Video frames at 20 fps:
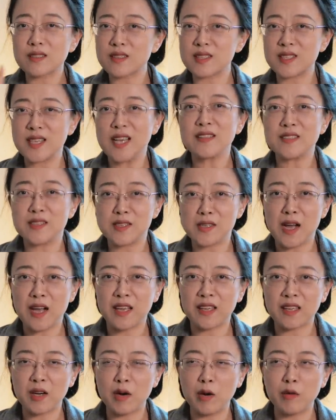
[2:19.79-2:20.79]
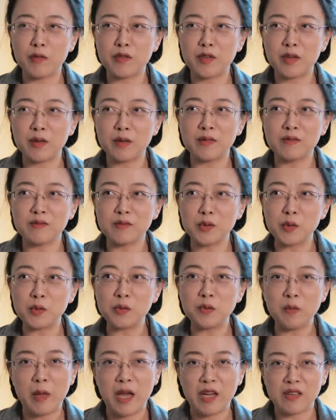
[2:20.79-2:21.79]
set design of the
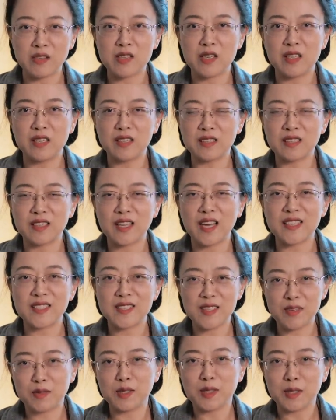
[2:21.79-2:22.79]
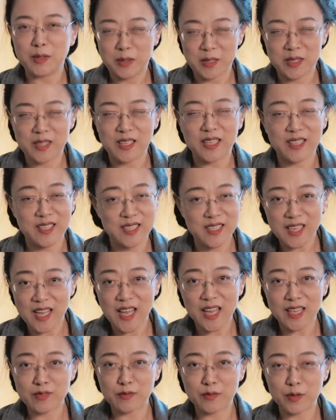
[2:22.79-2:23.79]
Wu Mountain that definitely looks like a
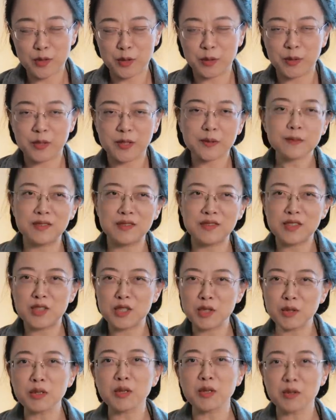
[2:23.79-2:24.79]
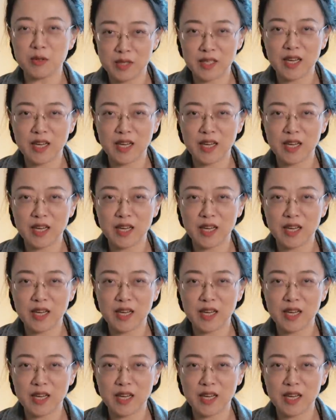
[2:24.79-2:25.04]
set for sure. Zhou Yu's